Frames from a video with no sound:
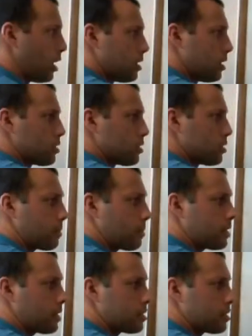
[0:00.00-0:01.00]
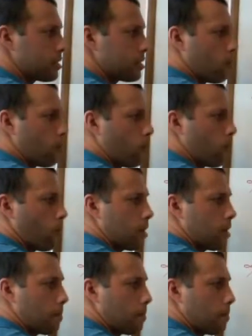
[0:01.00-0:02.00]
So that means that
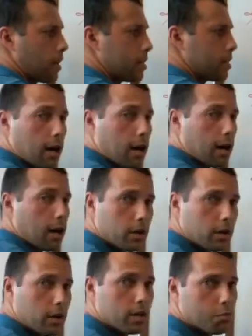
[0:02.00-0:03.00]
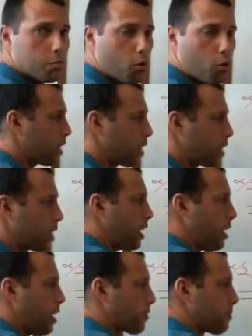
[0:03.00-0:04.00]
1 minus alpha is
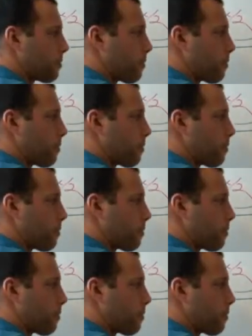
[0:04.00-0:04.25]
0.95.